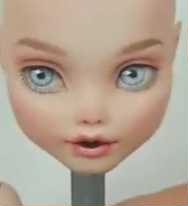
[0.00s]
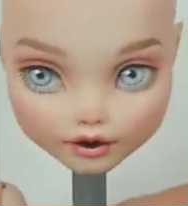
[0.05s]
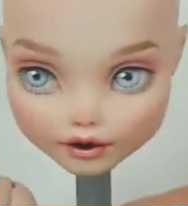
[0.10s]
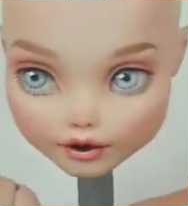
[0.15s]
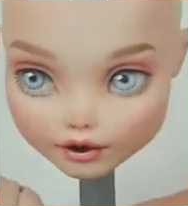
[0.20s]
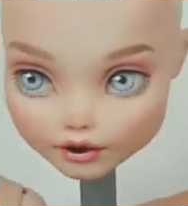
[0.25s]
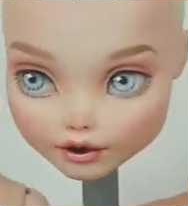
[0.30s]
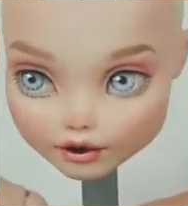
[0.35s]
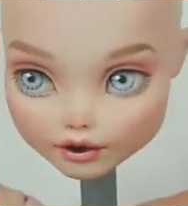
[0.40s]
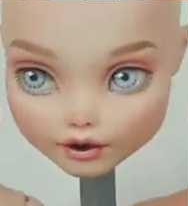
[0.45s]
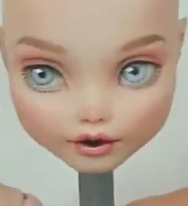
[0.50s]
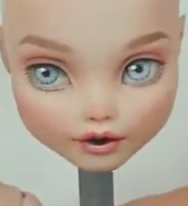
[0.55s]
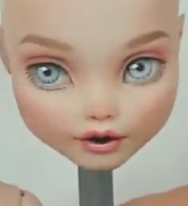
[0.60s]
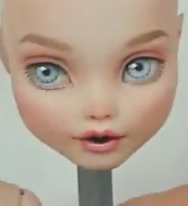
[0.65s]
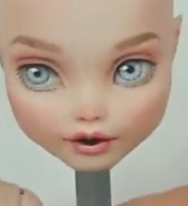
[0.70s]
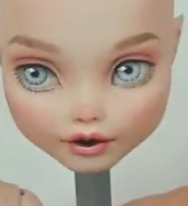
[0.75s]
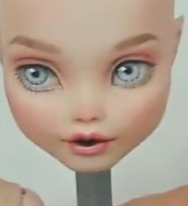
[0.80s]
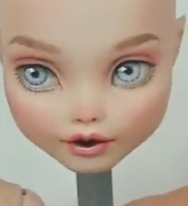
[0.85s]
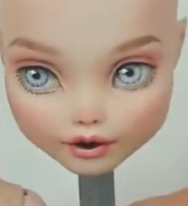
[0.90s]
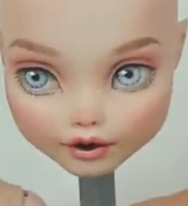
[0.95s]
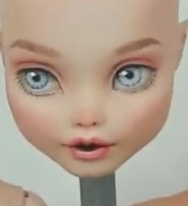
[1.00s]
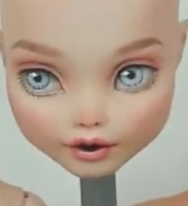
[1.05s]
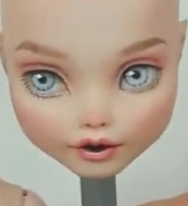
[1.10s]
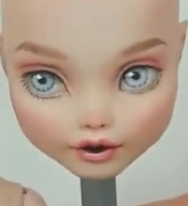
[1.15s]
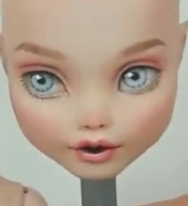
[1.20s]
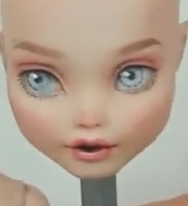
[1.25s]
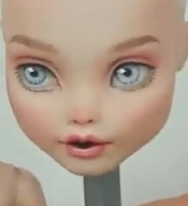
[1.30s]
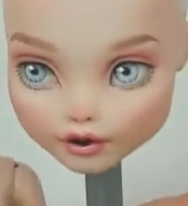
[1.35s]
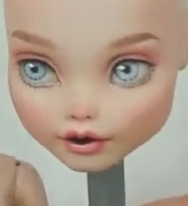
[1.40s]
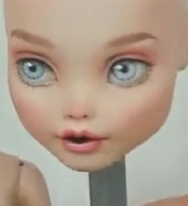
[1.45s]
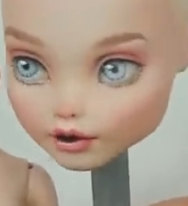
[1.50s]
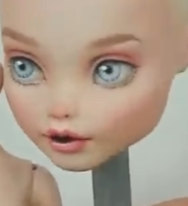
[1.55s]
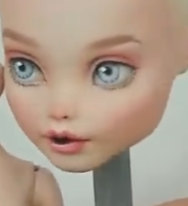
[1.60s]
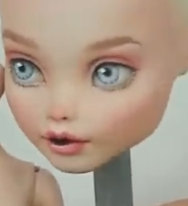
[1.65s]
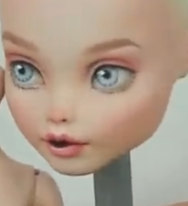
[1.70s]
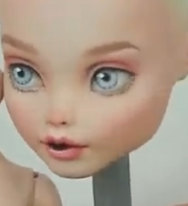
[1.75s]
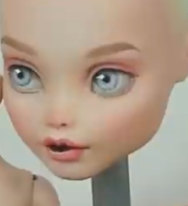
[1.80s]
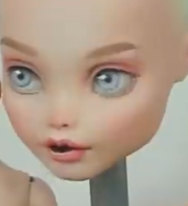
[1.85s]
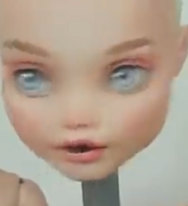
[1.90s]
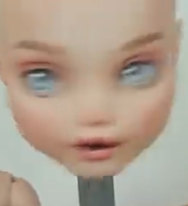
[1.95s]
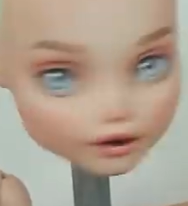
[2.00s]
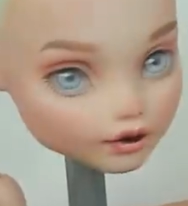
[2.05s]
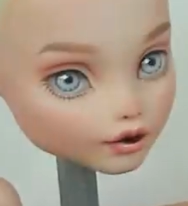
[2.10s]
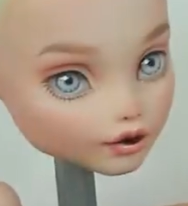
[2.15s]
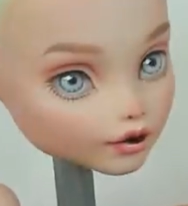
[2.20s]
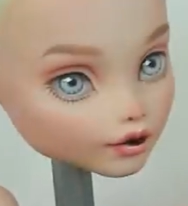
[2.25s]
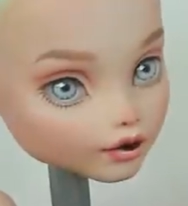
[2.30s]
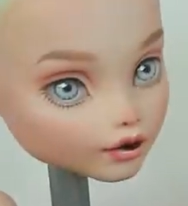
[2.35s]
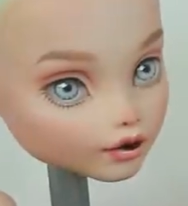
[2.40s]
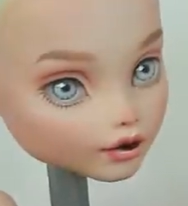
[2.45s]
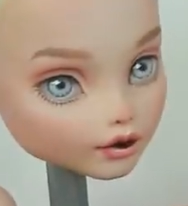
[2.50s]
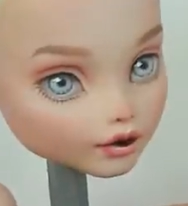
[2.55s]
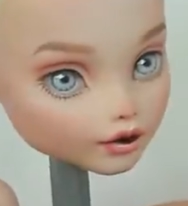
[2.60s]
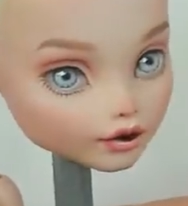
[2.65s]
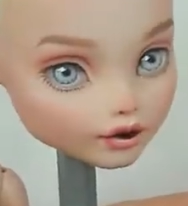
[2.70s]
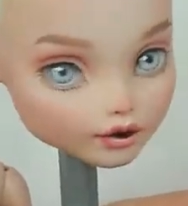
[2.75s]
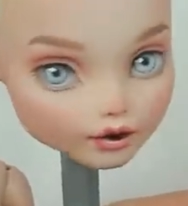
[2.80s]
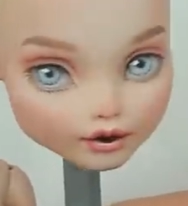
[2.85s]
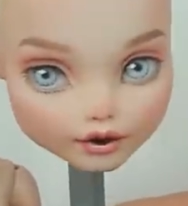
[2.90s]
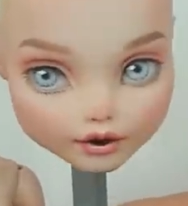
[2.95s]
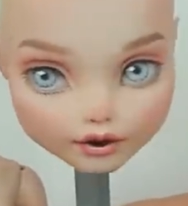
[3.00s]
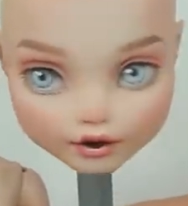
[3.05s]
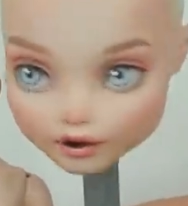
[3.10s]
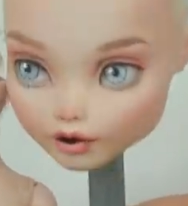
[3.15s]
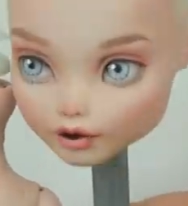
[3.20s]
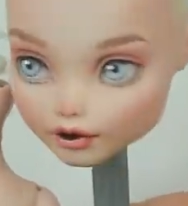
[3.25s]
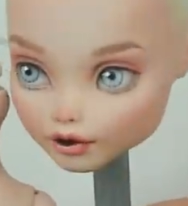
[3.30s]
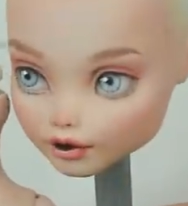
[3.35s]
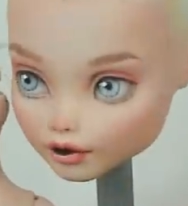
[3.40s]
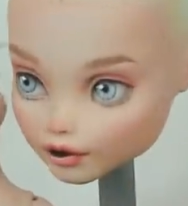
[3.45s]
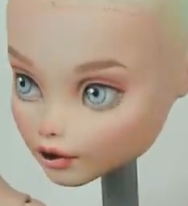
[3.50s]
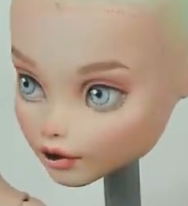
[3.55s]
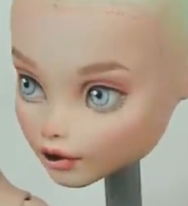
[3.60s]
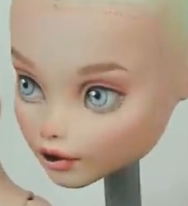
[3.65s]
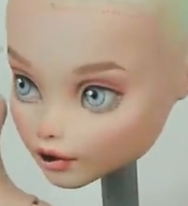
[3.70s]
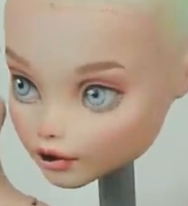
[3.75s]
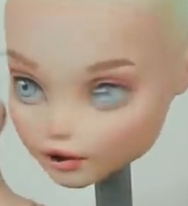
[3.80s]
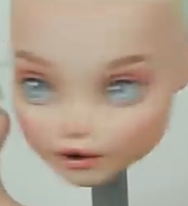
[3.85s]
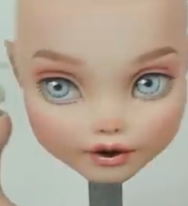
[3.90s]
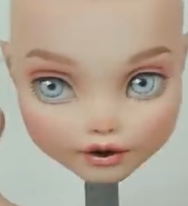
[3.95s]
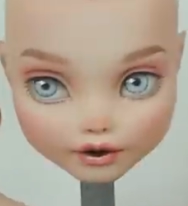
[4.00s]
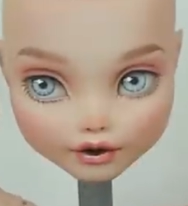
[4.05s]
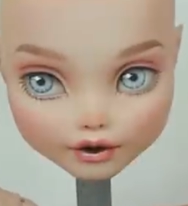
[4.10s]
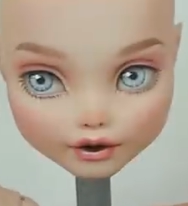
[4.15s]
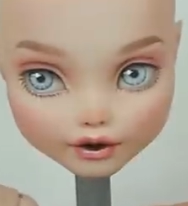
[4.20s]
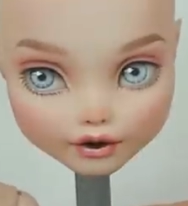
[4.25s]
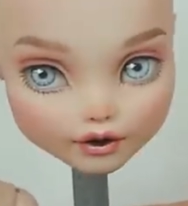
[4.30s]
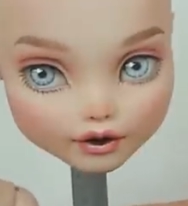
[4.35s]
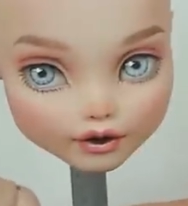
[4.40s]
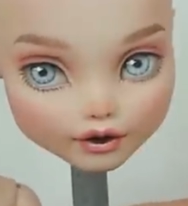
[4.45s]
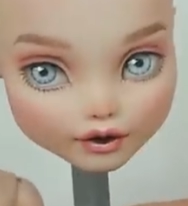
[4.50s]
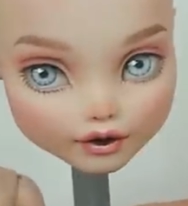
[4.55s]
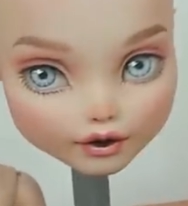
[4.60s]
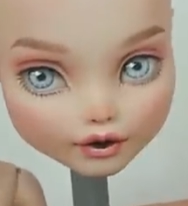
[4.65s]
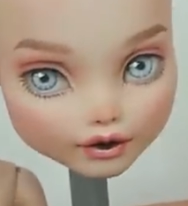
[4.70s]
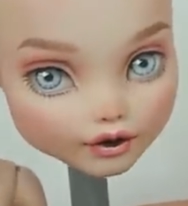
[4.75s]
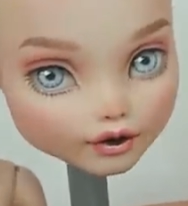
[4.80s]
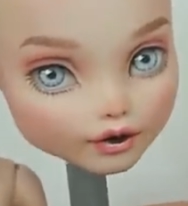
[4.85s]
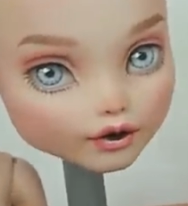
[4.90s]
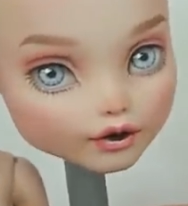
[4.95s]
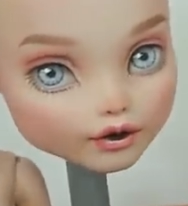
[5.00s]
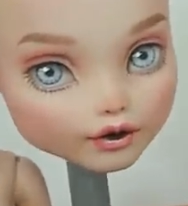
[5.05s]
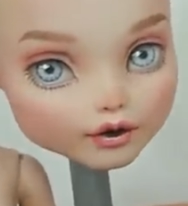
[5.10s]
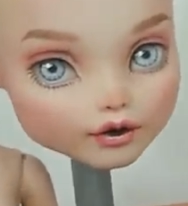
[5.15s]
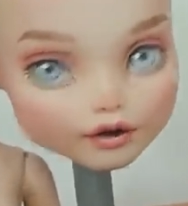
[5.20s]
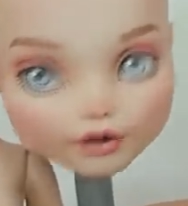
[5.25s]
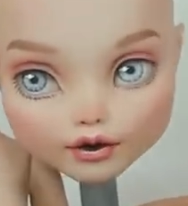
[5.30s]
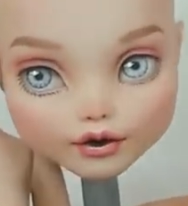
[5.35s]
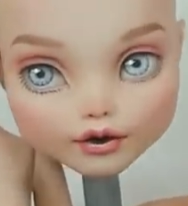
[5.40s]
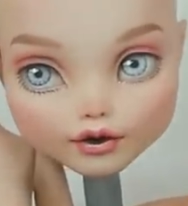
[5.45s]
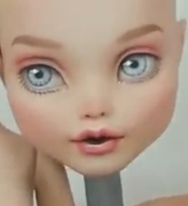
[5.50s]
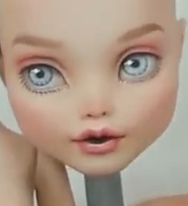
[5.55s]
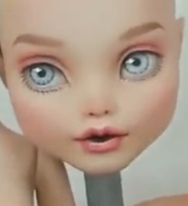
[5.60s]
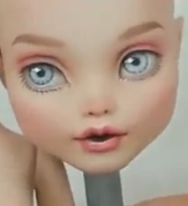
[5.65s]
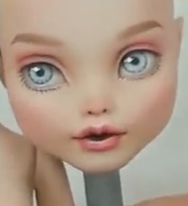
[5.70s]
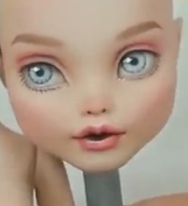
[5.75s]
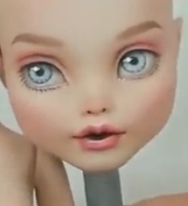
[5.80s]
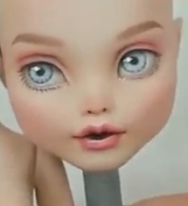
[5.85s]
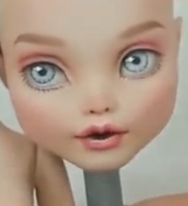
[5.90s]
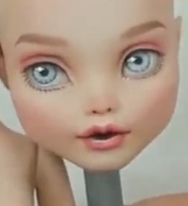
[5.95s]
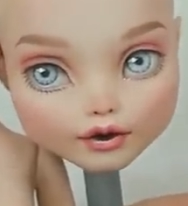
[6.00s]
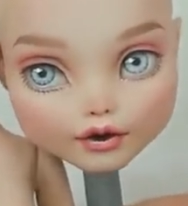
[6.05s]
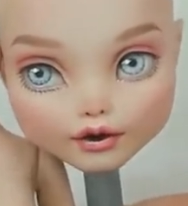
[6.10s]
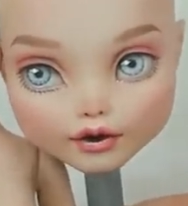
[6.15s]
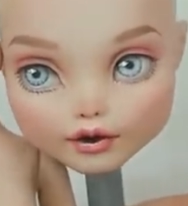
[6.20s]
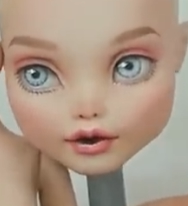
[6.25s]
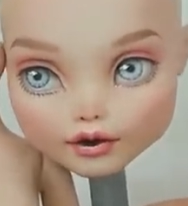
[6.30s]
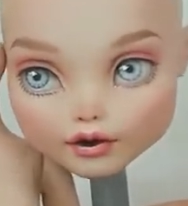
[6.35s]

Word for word: then we can start doing, I don't know, something else. You know, I think I want to make her hair next. Why